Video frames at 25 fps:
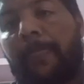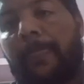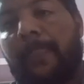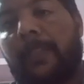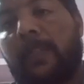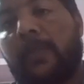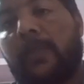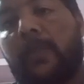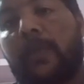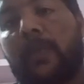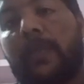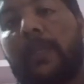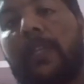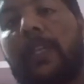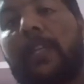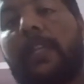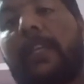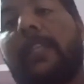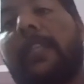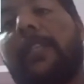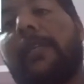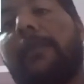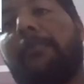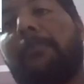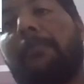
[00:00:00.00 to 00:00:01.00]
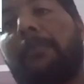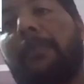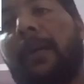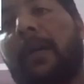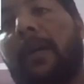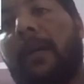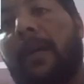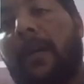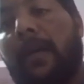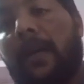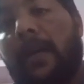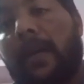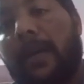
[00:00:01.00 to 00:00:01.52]
So the rhythm
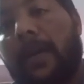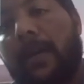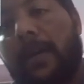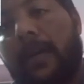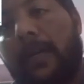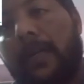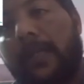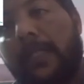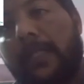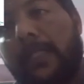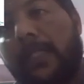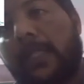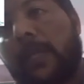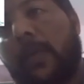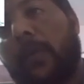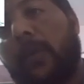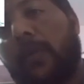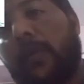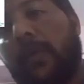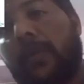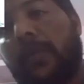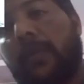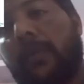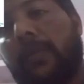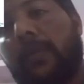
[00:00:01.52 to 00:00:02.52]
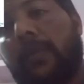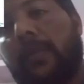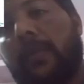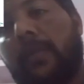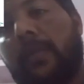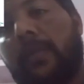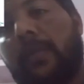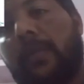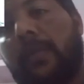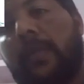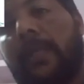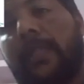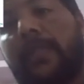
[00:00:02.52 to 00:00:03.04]
or sound
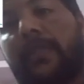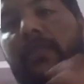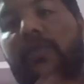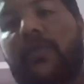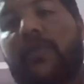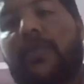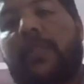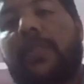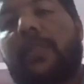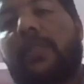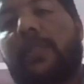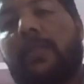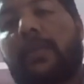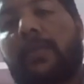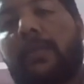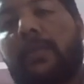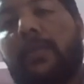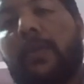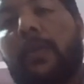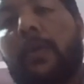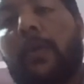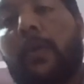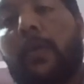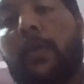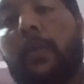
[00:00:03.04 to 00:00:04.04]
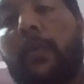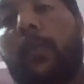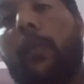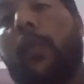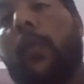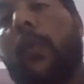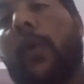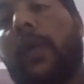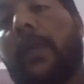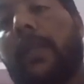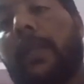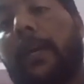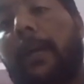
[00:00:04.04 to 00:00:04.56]
or stress
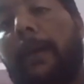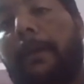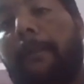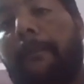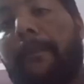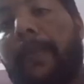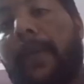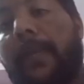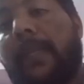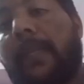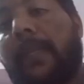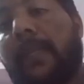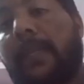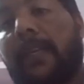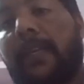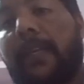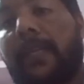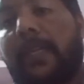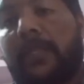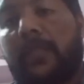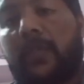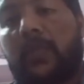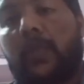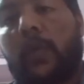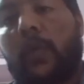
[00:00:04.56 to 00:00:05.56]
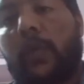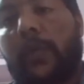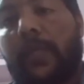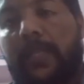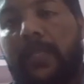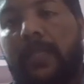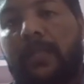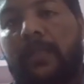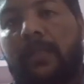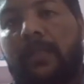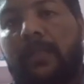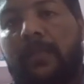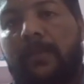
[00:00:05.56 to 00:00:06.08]
what our mother tongue has taught
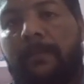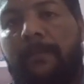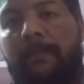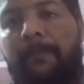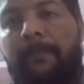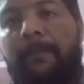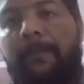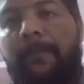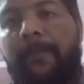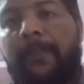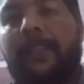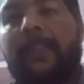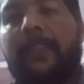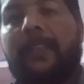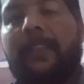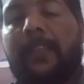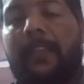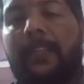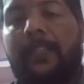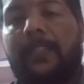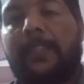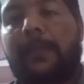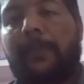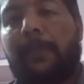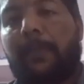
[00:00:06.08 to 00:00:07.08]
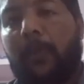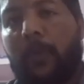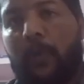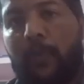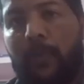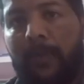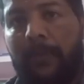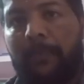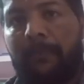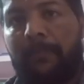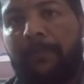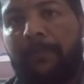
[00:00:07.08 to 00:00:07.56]
us. That is the problem.